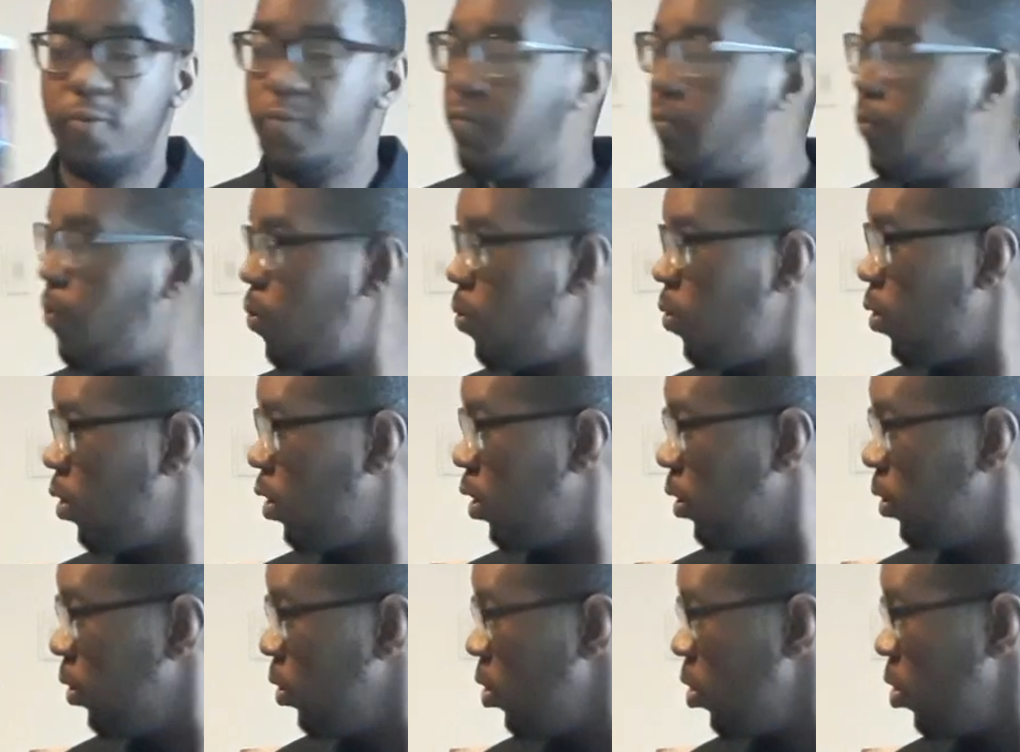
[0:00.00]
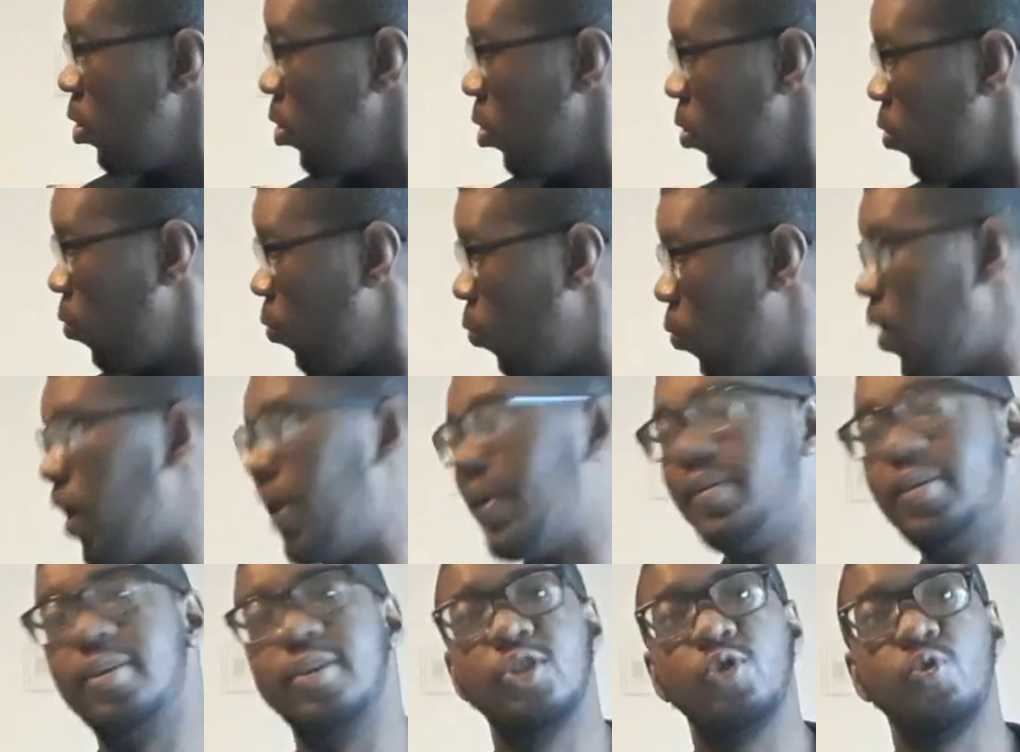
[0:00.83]
for
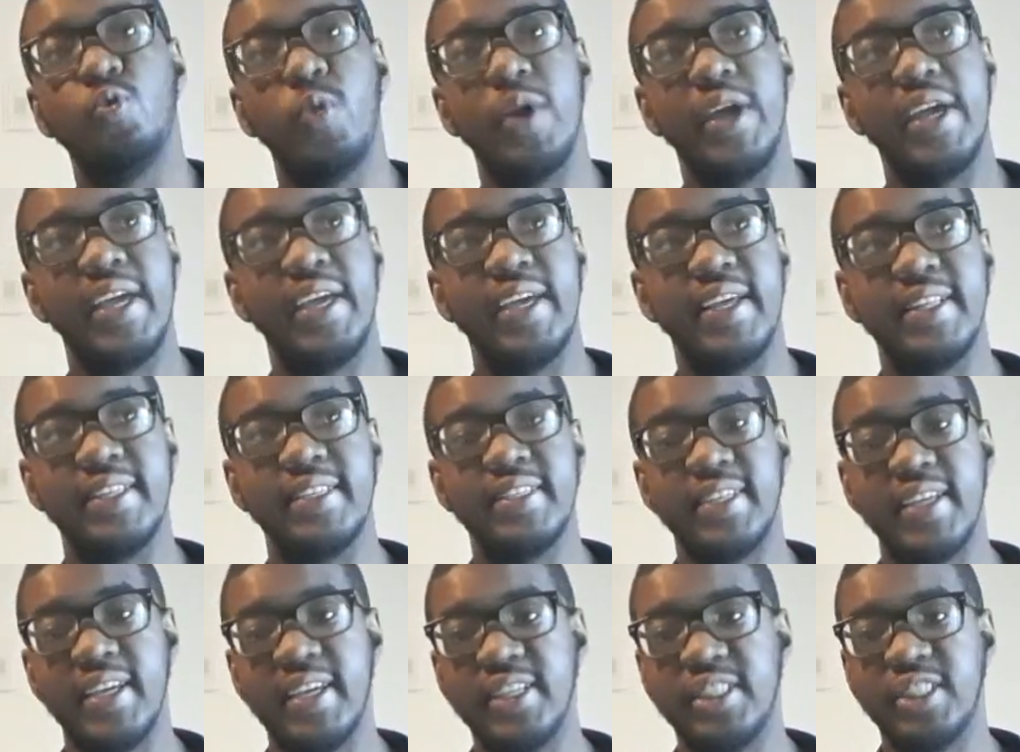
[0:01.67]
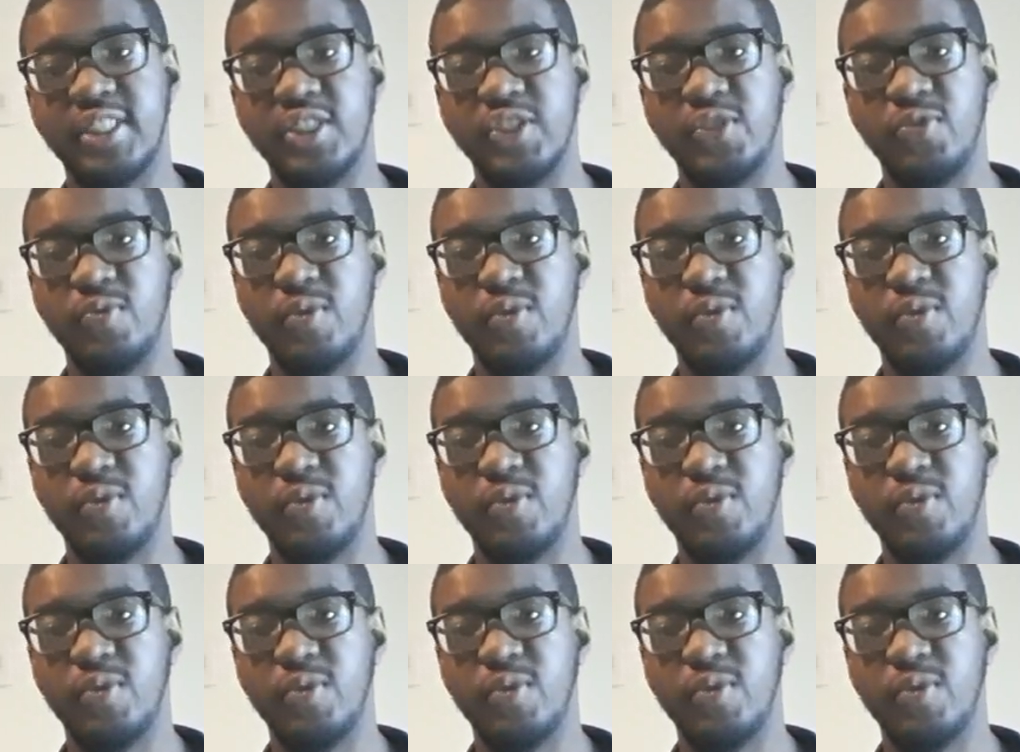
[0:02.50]
Wonder Twins, issue